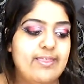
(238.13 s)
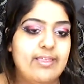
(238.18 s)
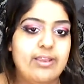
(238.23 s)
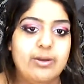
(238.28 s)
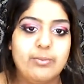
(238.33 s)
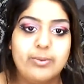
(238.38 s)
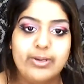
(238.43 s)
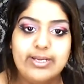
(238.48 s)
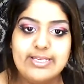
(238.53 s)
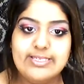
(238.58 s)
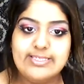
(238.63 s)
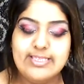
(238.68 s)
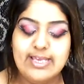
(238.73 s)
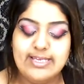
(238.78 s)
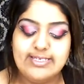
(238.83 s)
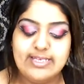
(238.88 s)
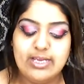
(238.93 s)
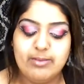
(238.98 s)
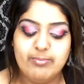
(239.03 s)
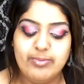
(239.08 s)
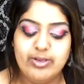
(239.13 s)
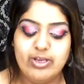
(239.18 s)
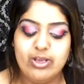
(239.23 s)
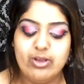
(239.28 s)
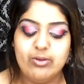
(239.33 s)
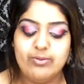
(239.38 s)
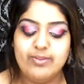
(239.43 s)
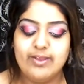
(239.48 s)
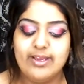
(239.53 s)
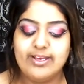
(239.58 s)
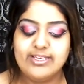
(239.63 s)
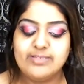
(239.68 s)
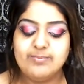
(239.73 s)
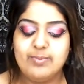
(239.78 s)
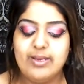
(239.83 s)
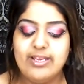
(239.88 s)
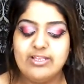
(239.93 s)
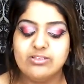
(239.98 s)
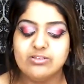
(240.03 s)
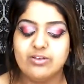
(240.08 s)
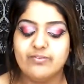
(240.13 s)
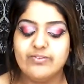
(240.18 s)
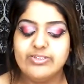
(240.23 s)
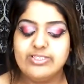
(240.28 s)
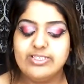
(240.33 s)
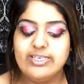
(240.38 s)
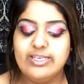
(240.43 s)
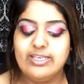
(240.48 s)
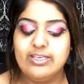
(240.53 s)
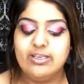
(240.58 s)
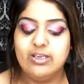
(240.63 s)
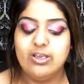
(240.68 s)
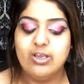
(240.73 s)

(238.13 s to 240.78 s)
then I will list that down below and that explains obviously